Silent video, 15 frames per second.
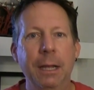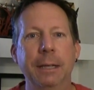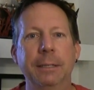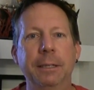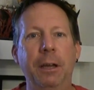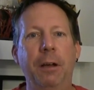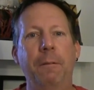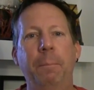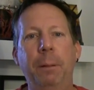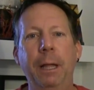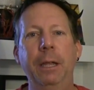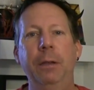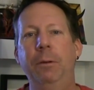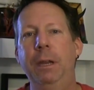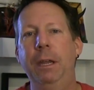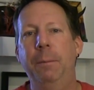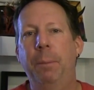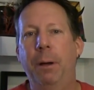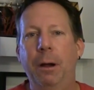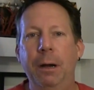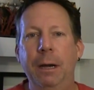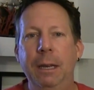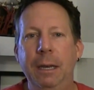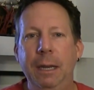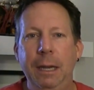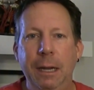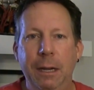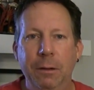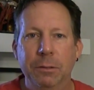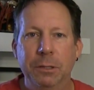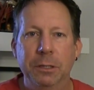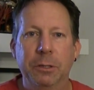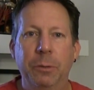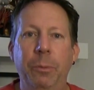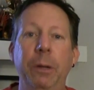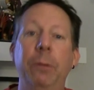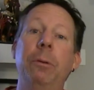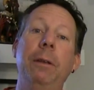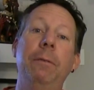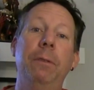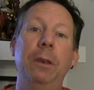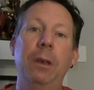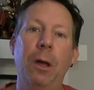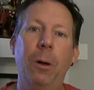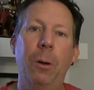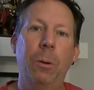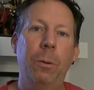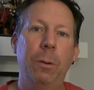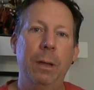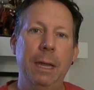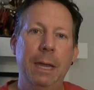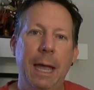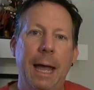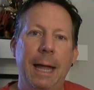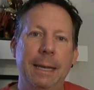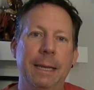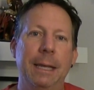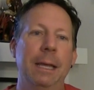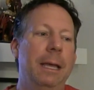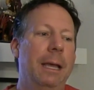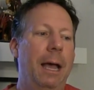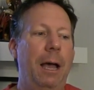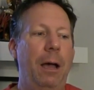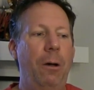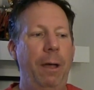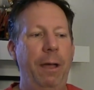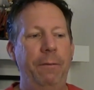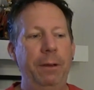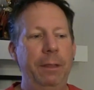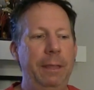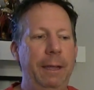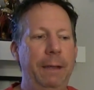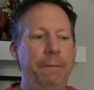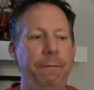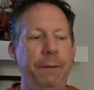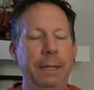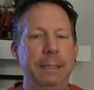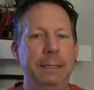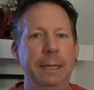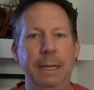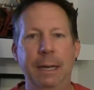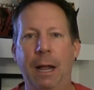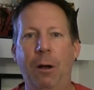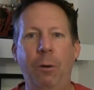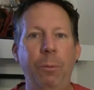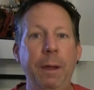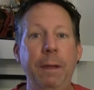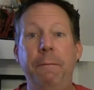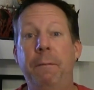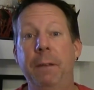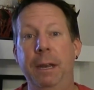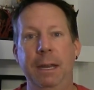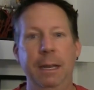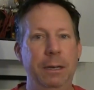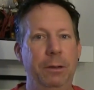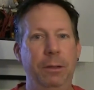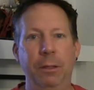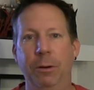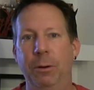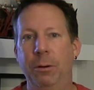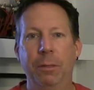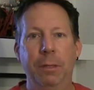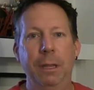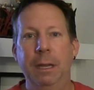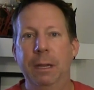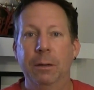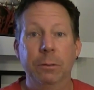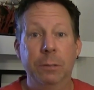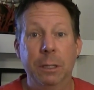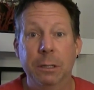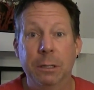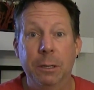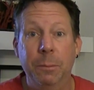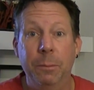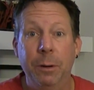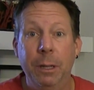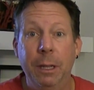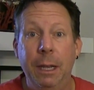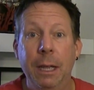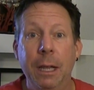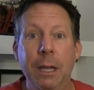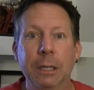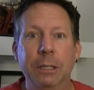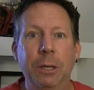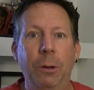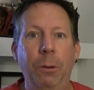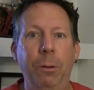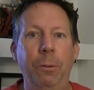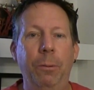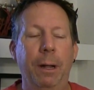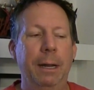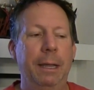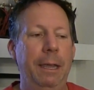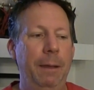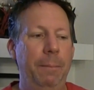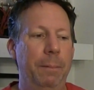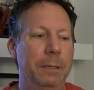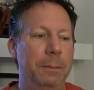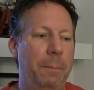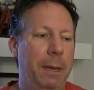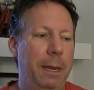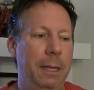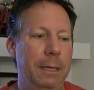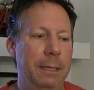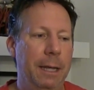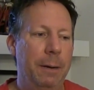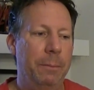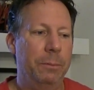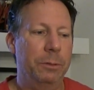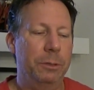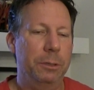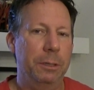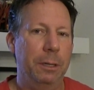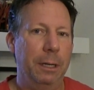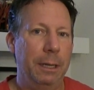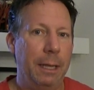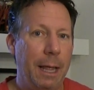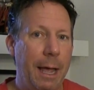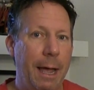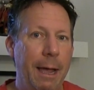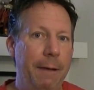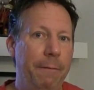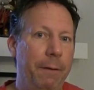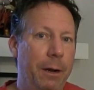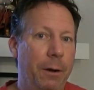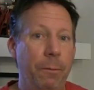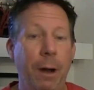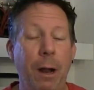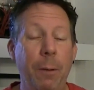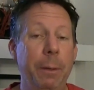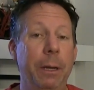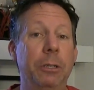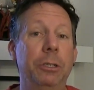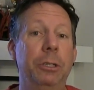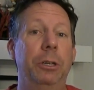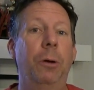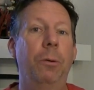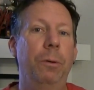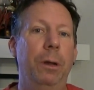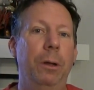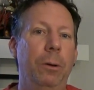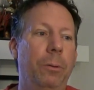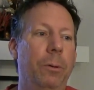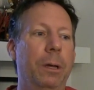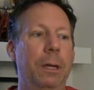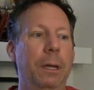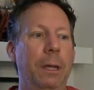is they all play a unique part in the ecosystem. We don't even know yet how everything fits in, how we fit into the Earth ecosystem really. So you want to keep as many of these animals alive and around because you don't know